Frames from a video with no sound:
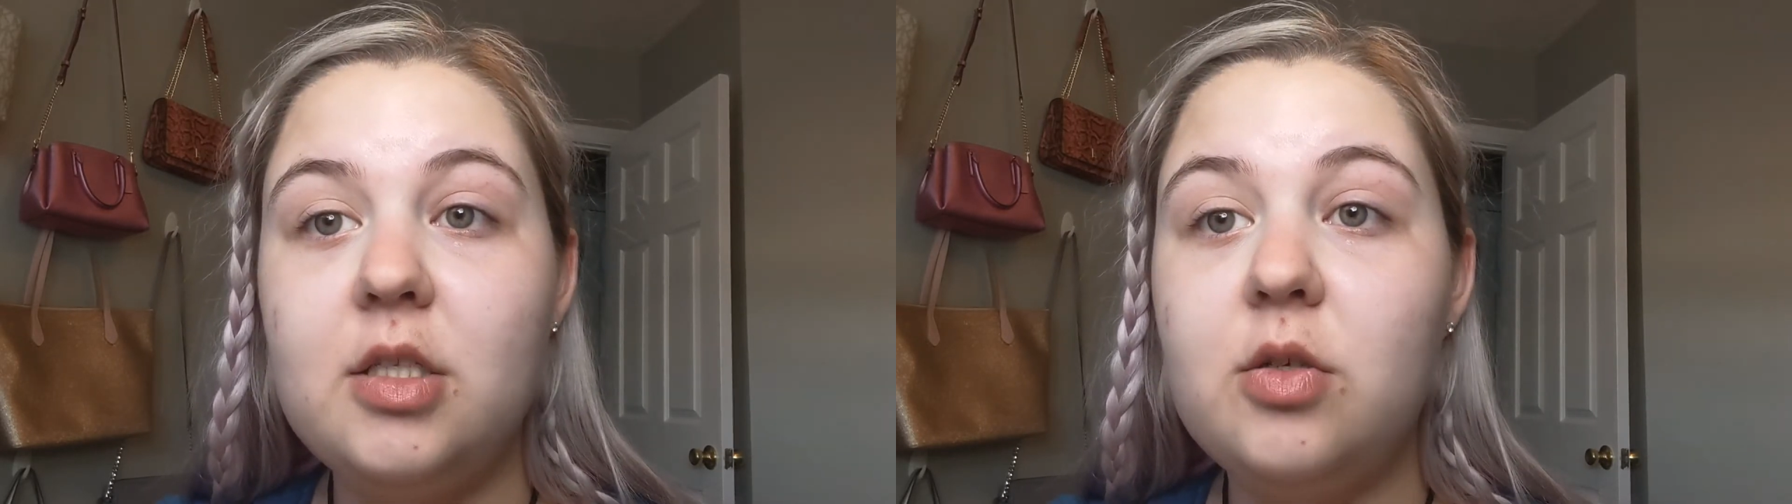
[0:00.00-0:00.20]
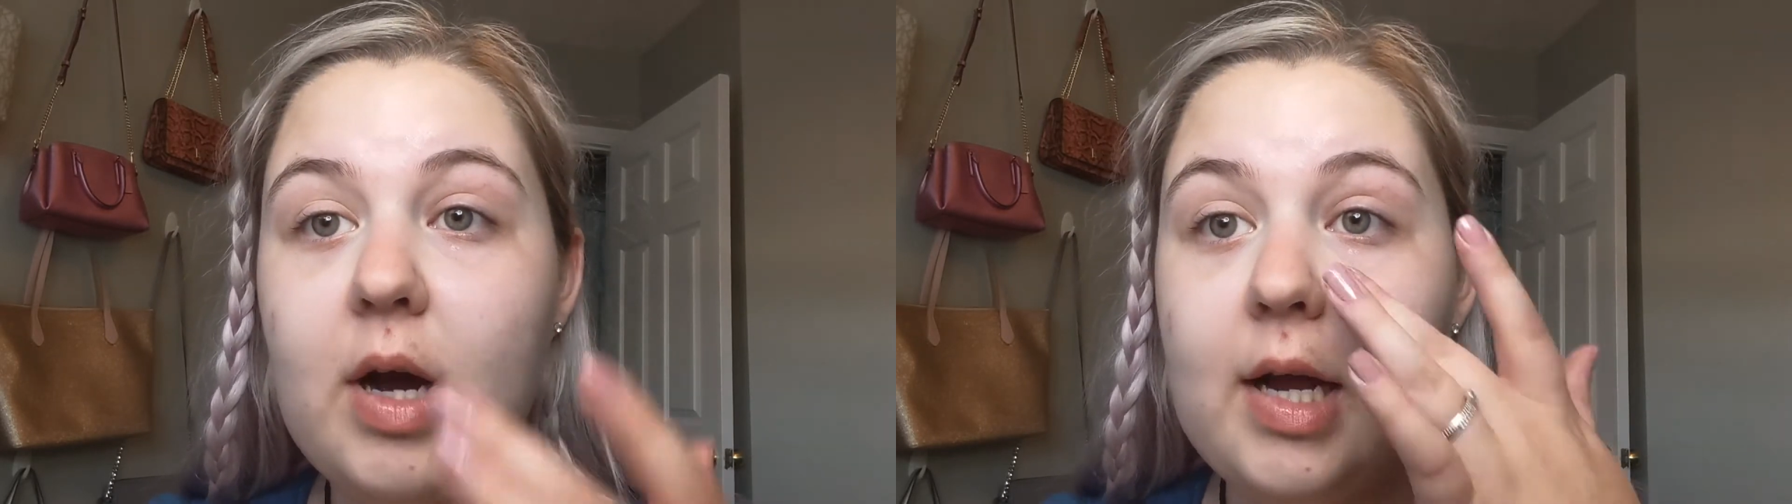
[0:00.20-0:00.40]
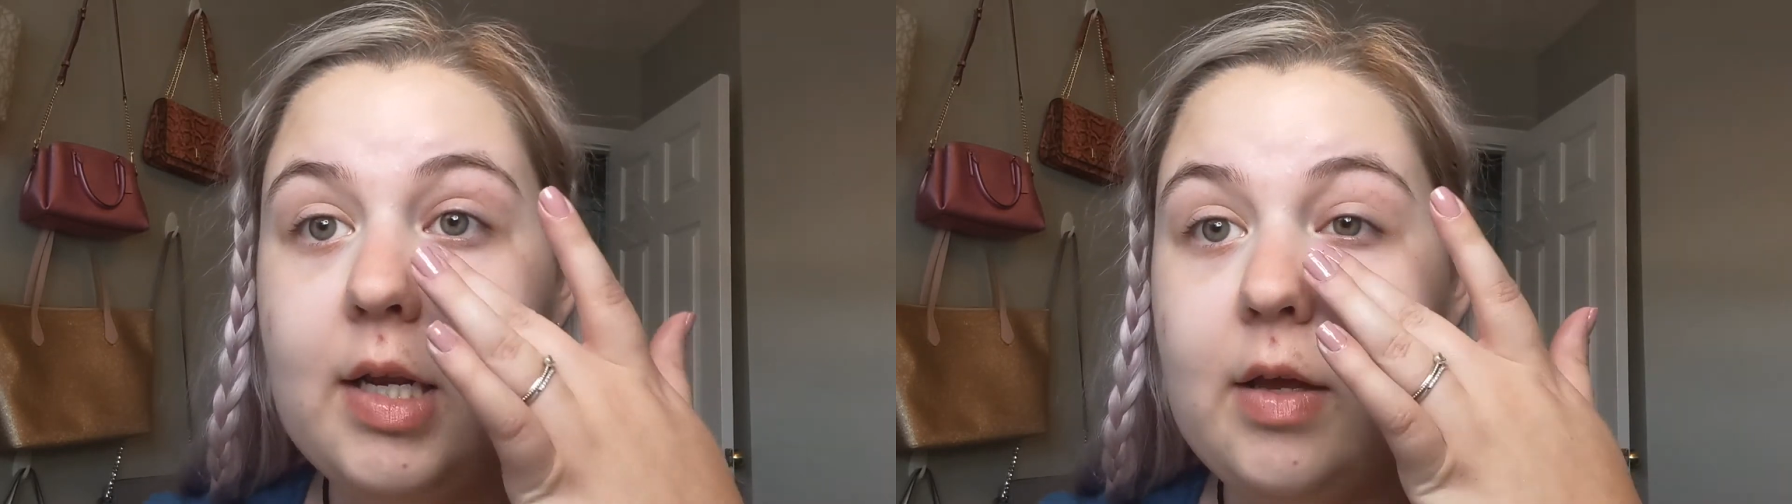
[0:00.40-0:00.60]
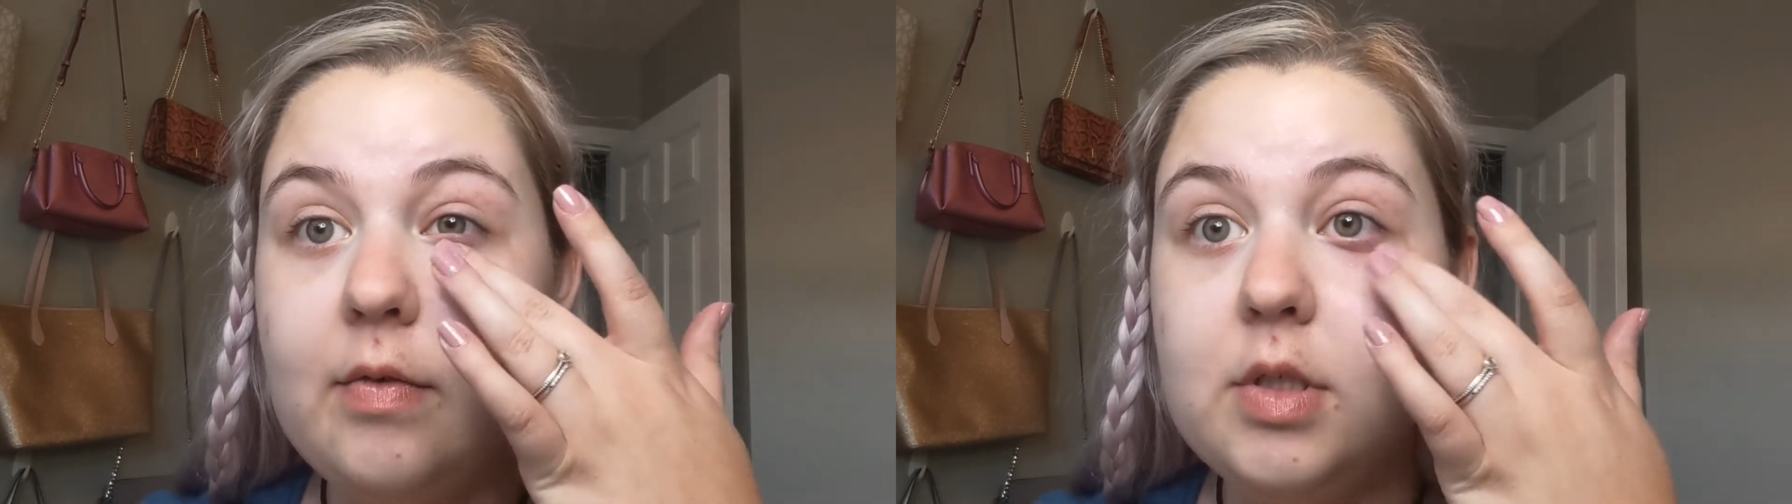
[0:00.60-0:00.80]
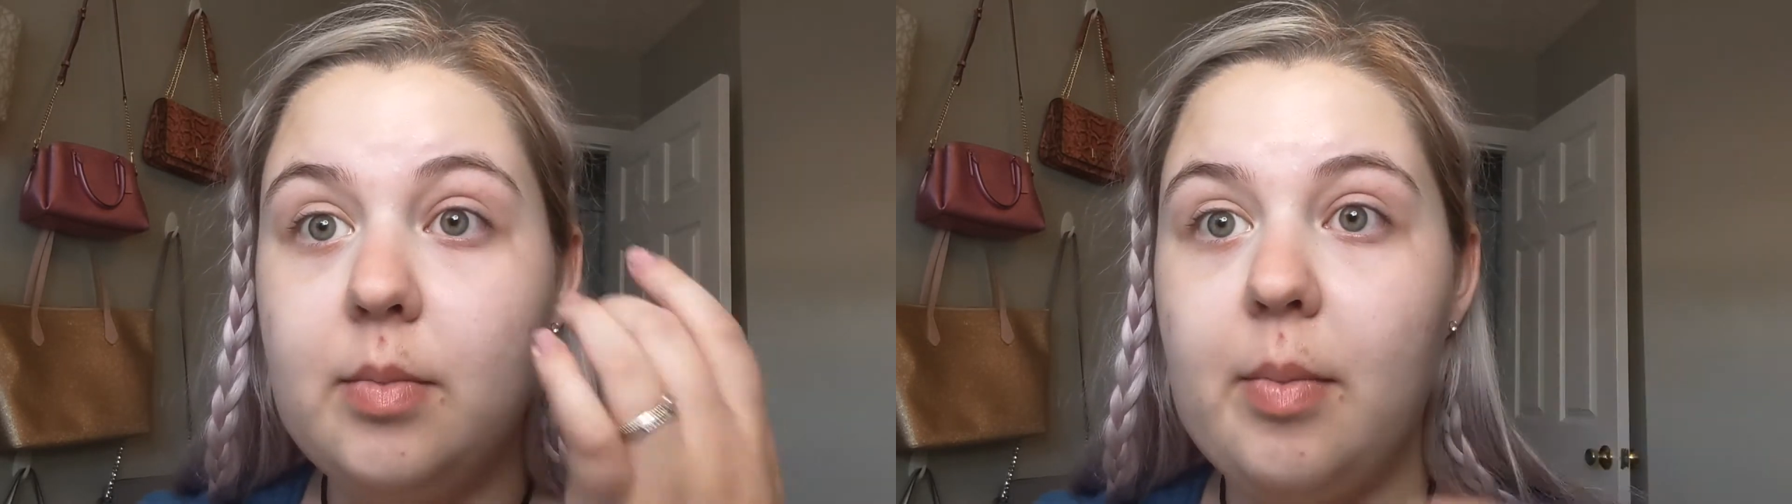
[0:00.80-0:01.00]
so I had to give
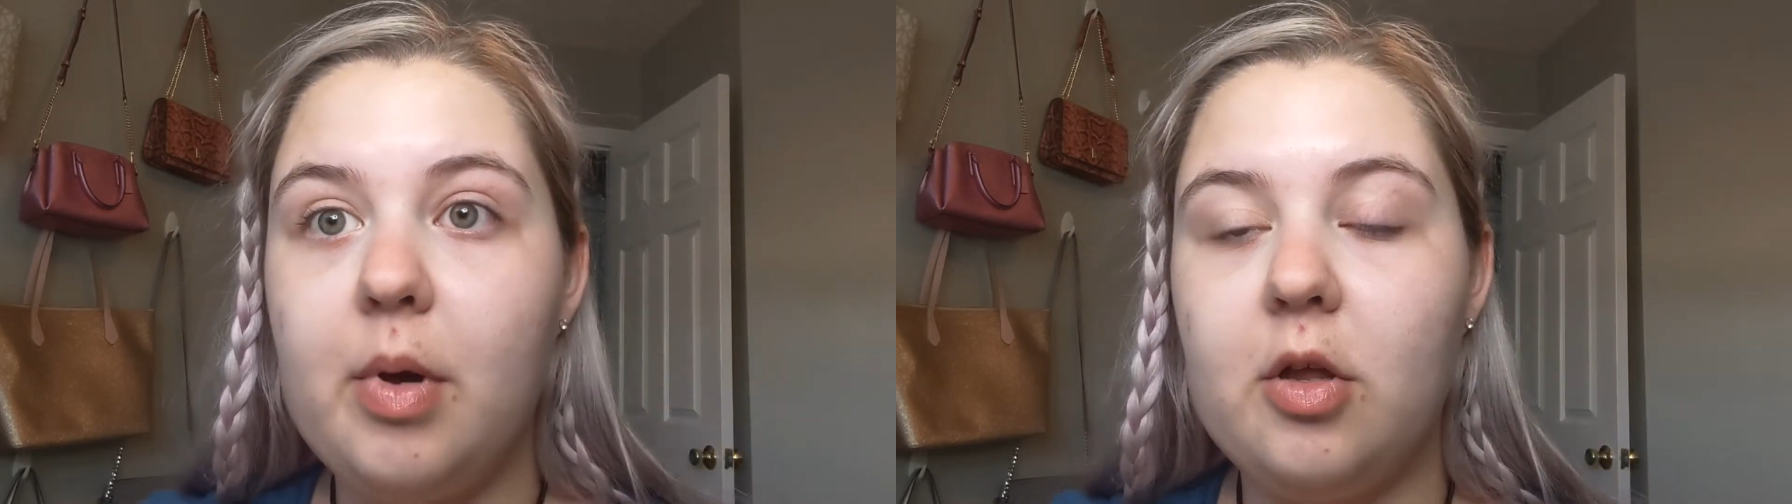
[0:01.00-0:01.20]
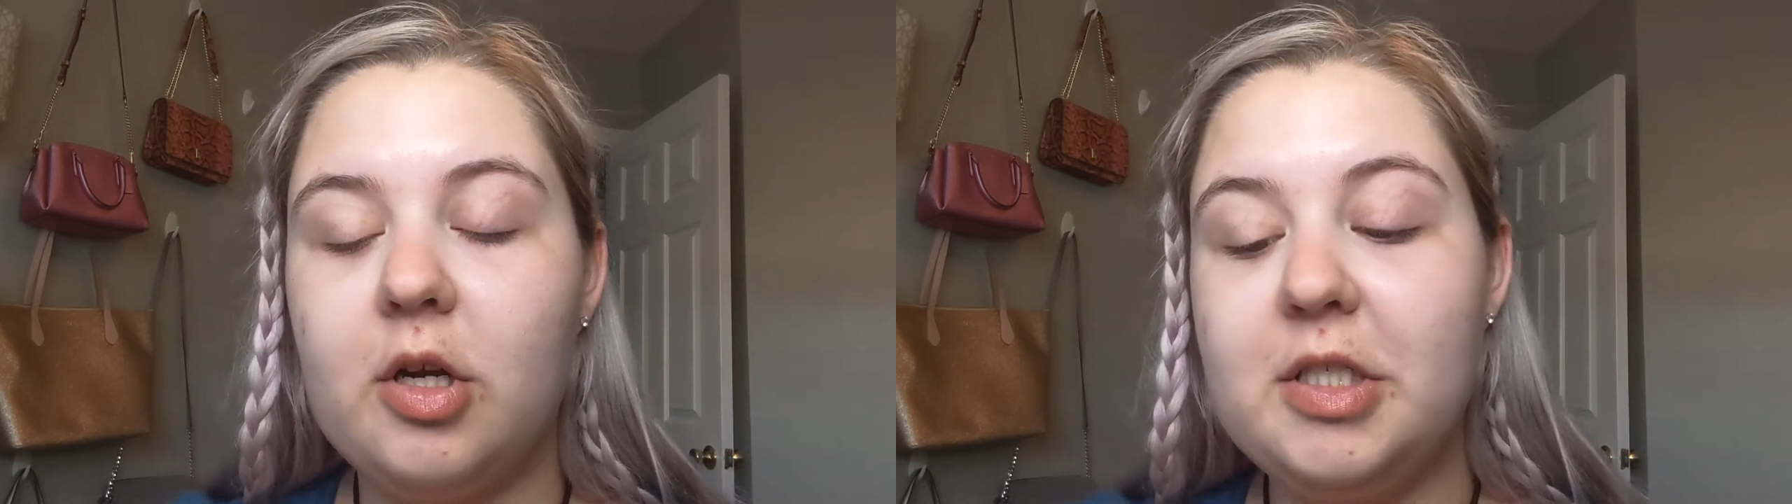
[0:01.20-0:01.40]
it to my mother